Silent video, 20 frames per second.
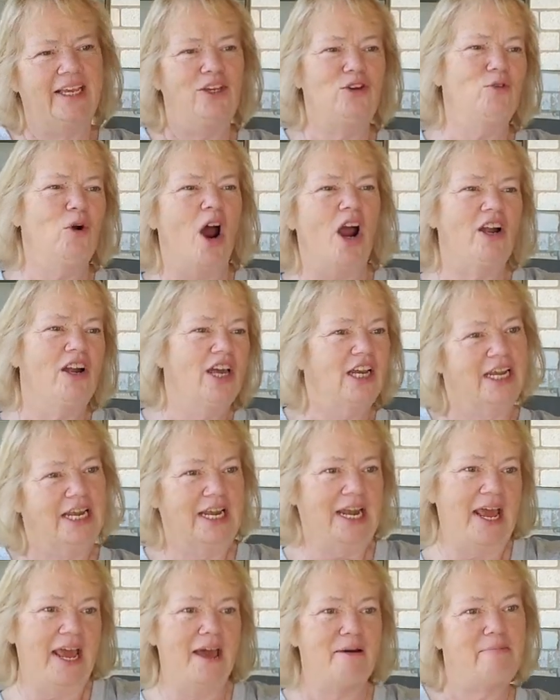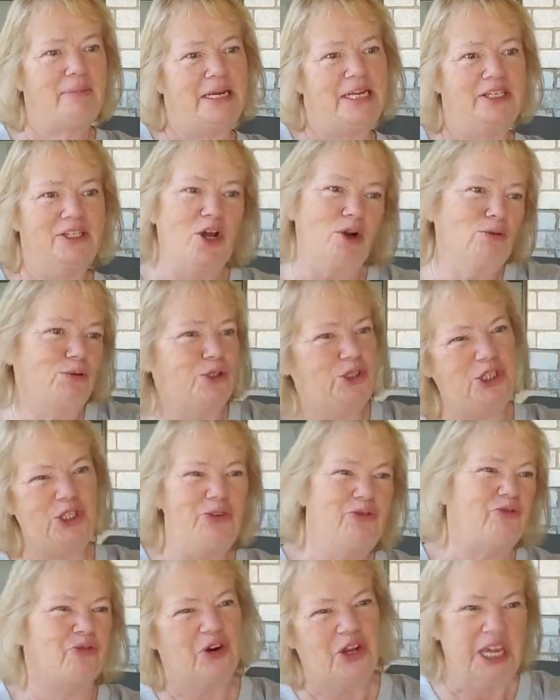you are lucky to have me, and don't
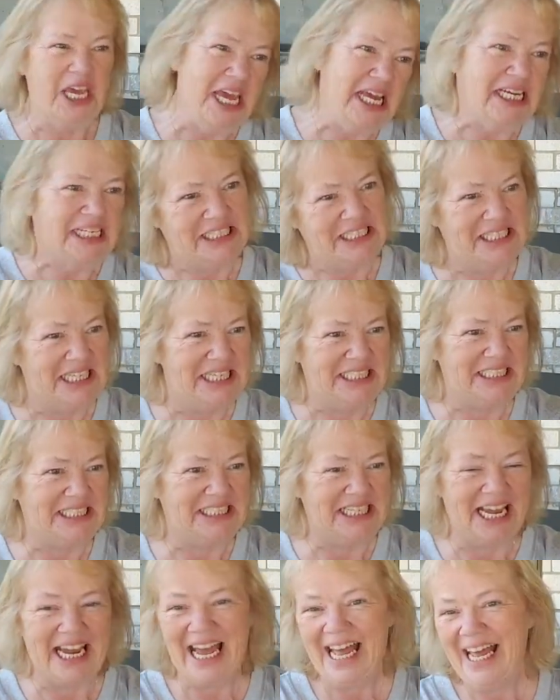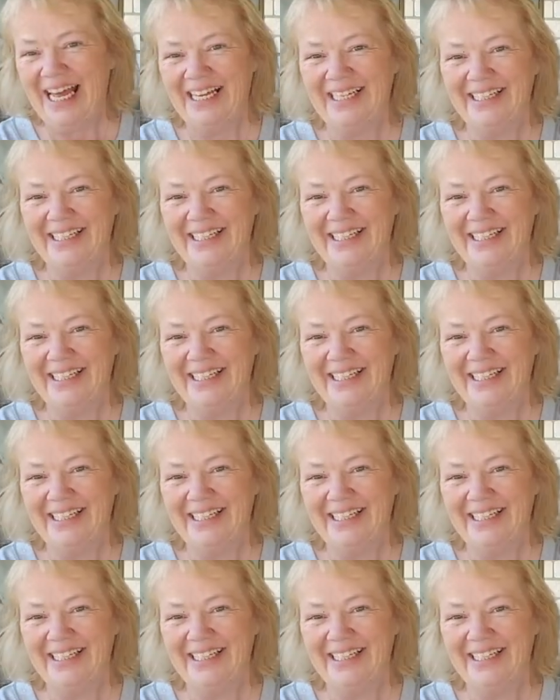you forget it, sister.